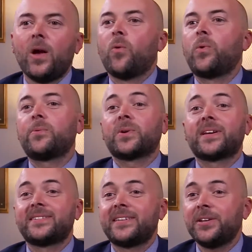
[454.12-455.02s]
We will
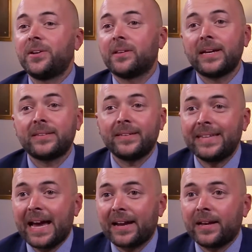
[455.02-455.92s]
continue to let the
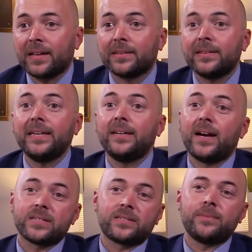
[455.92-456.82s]
data lead
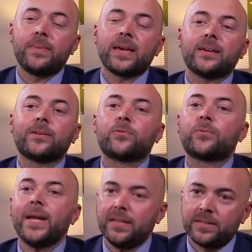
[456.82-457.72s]
us to making
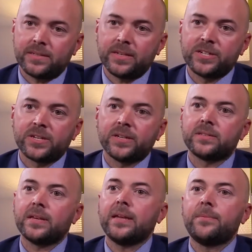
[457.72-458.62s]
great
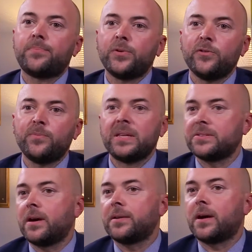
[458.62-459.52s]
decisions and improvements
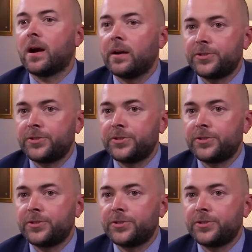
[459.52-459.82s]
on our